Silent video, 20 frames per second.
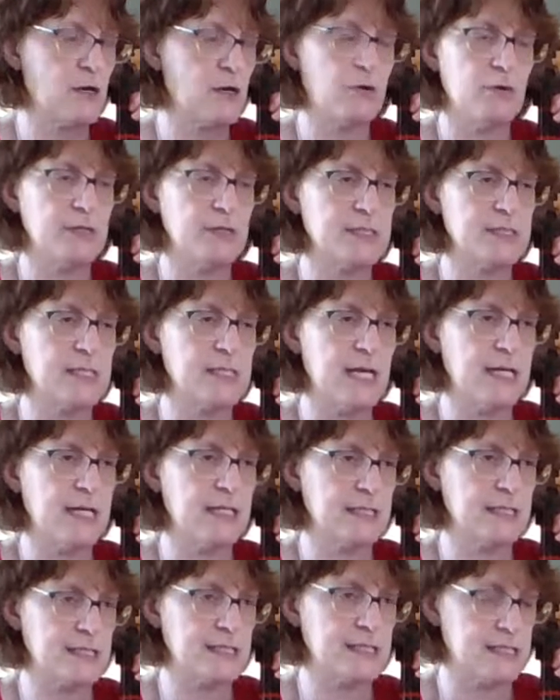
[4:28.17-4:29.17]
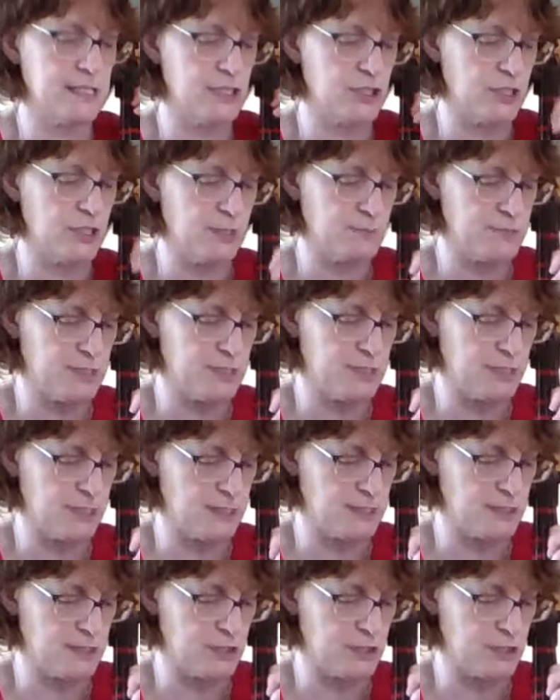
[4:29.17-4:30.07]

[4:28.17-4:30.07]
Oh, it's not an extension. I'm sorry. It's a